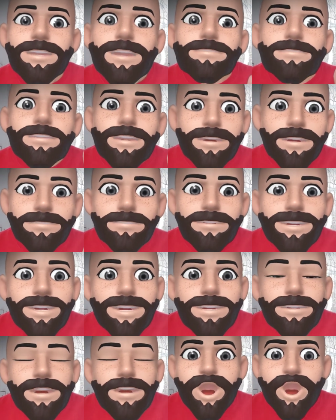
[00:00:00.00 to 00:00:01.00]
That
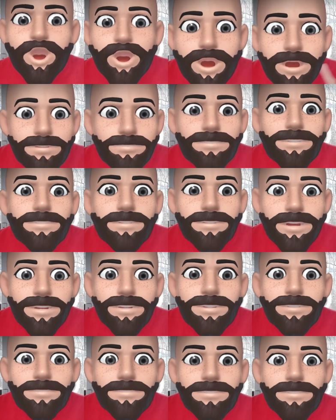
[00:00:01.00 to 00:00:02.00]
represents all of the
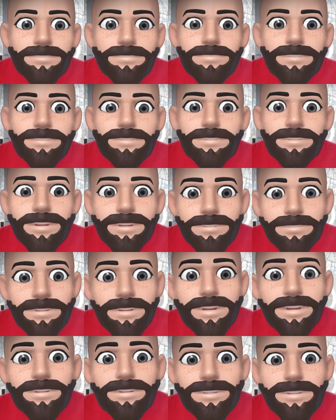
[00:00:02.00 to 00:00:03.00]
strands of
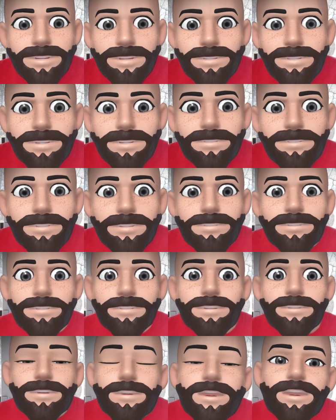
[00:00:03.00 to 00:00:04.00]
hair on your head.
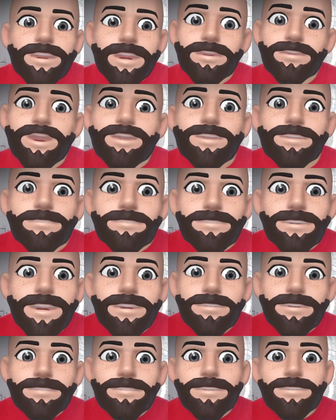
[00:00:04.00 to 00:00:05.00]
Now, that one strand,
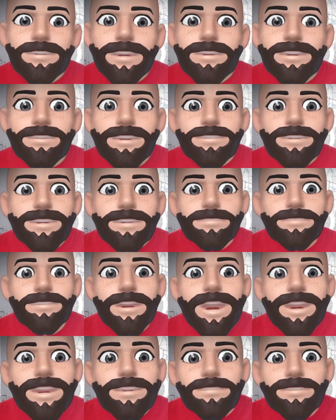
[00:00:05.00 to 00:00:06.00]
I want you to picture that you
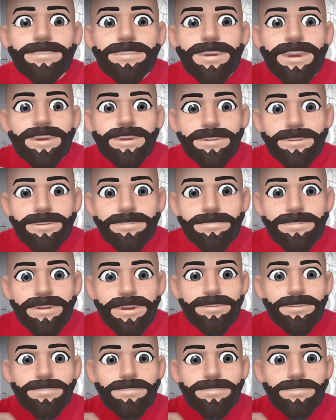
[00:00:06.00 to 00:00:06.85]
have a new growth,